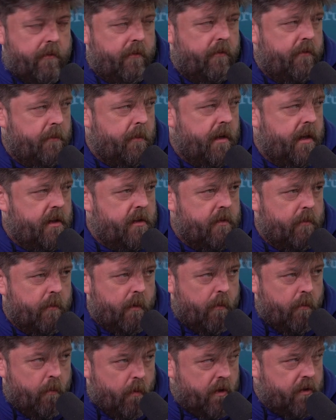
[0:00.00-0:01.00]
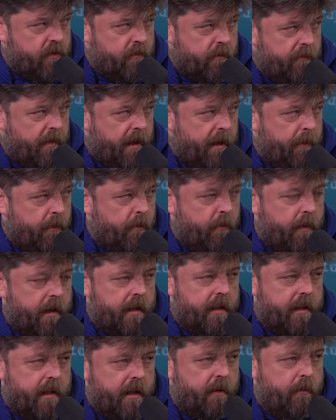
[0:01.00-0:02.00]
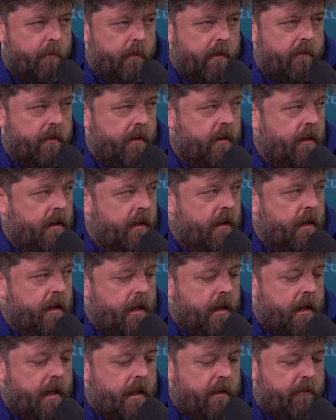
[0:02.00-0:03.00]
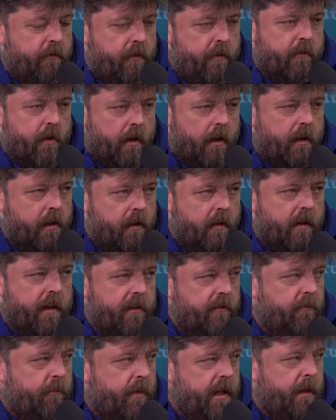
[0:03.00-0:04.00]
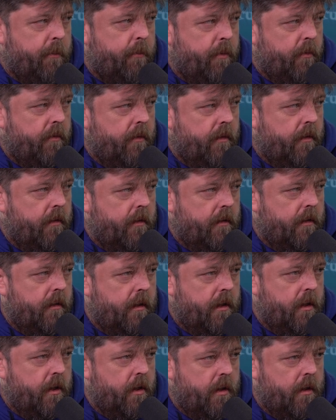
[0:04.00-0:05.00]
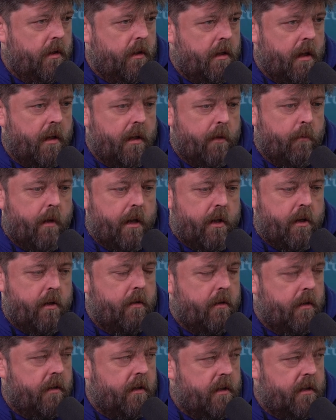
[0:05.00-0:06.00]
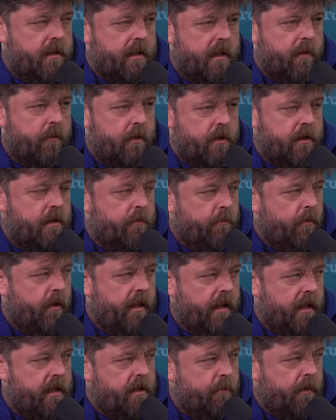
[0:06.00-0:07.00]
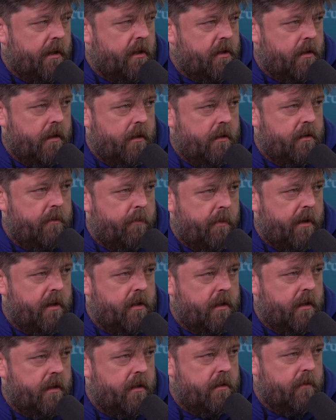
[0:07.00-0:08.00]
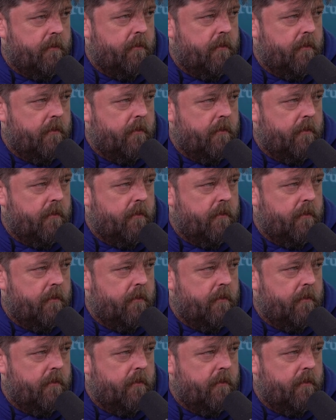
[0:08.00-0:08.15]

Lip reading: information, we're awash with people we can deal with, and if you've got a line of people, the only way you can distinguish is by their specialities.